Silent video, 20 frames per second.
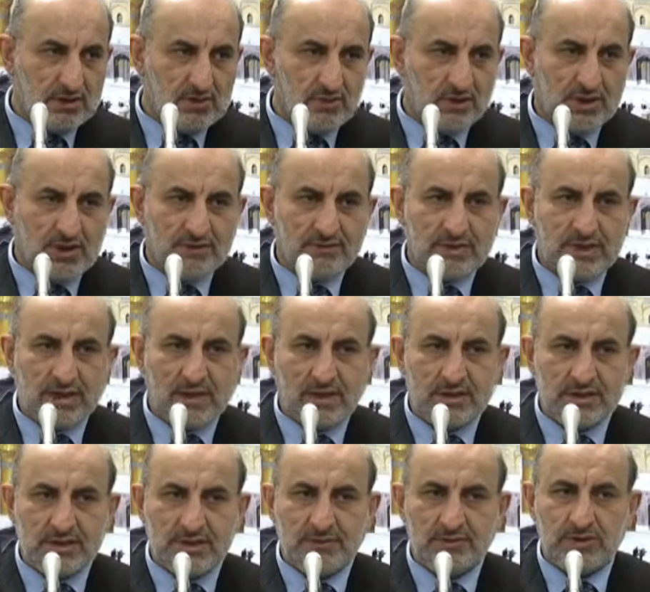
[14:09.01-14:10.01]
one of the
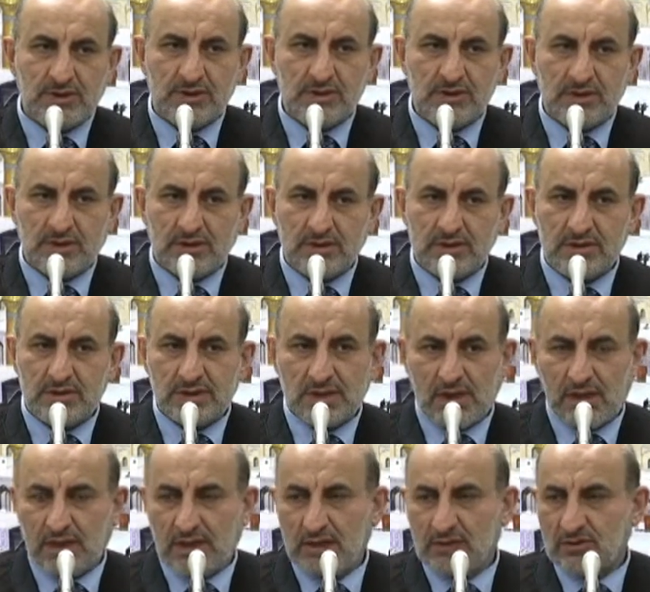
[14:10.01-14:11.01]
exceptions that is
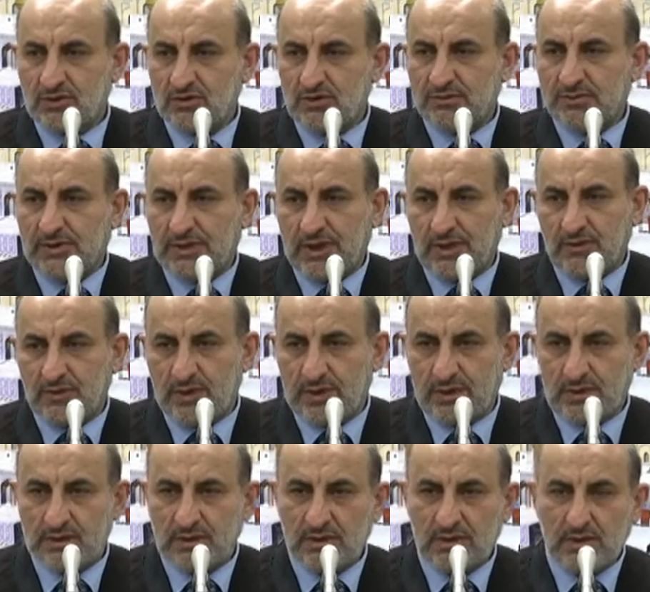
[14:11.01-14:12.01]
allowed to pray with
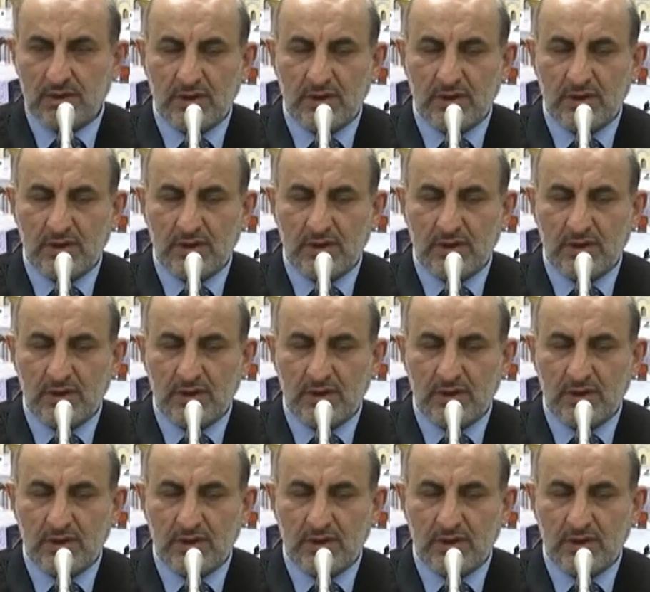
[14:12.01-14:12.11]
it.